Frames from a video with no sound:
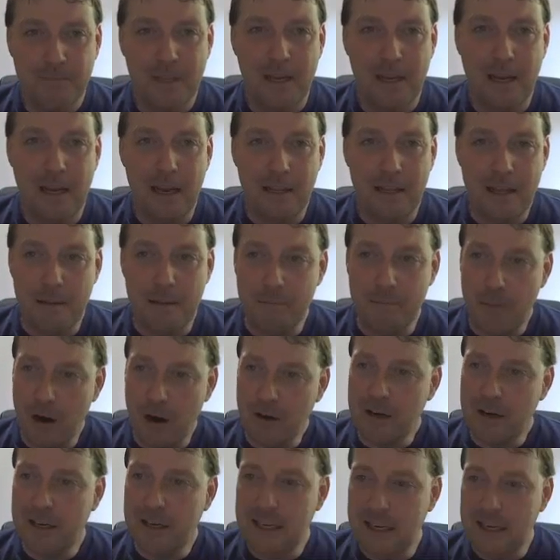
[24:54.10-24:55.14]
and then
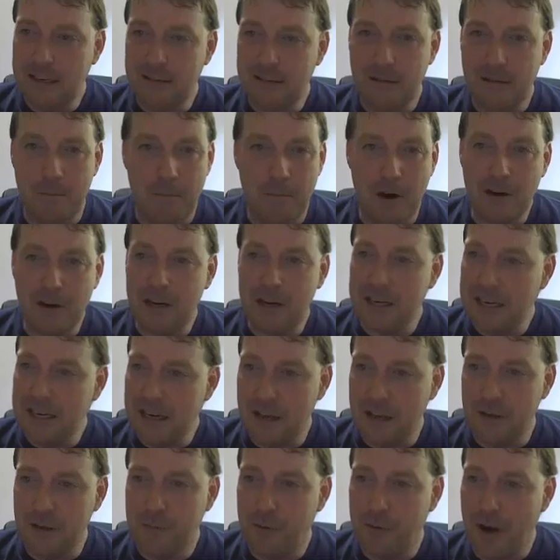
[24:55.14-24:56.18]
marketing
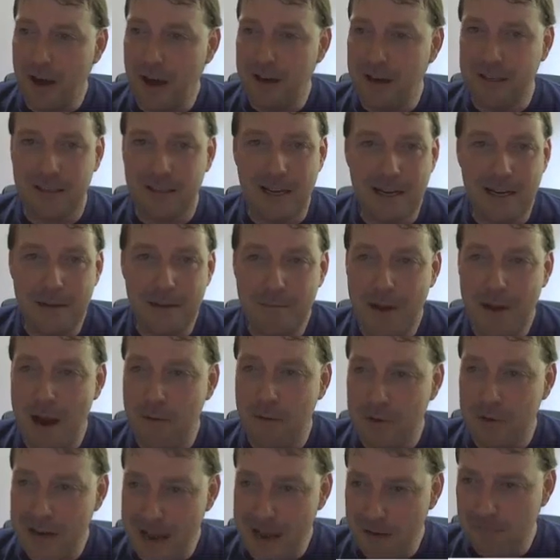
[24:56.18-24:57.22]
other products like
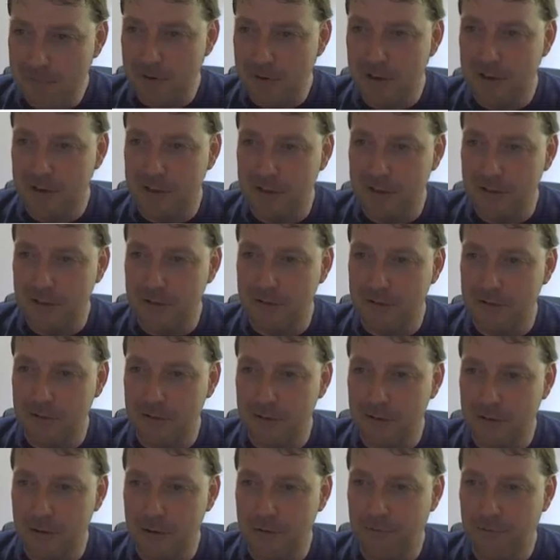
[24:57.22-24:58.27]
Empower Network to
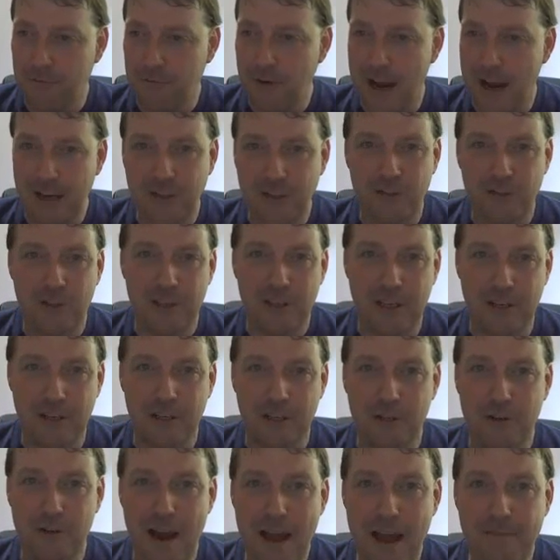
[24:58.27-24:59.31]
fresh generic
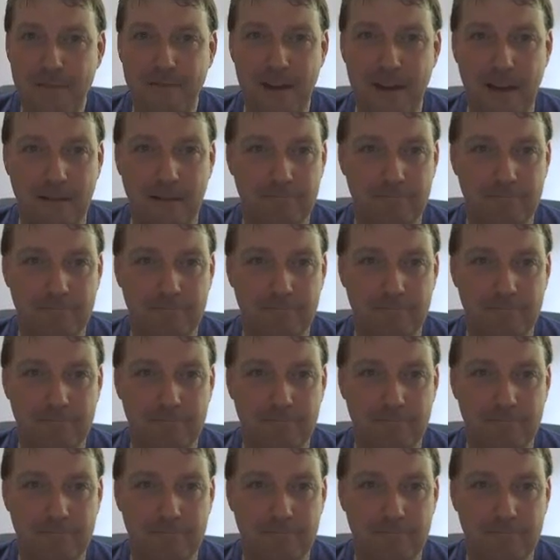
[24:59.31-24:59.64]
traffic,